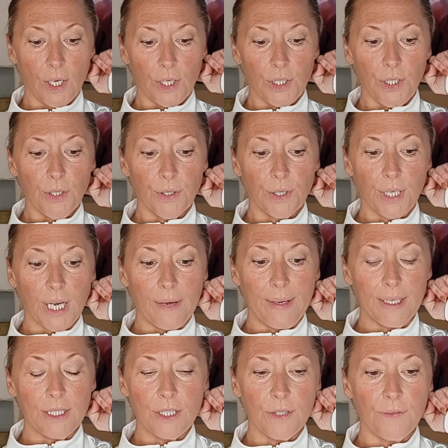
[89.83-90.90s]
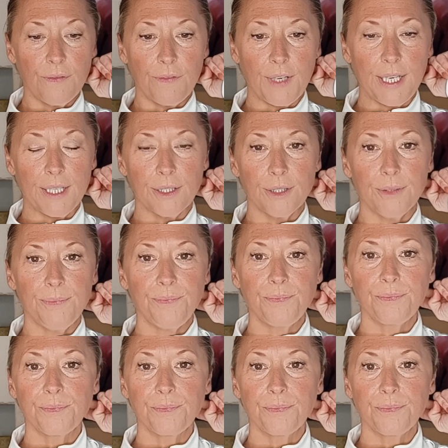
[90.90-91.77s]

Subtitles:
You're going to feel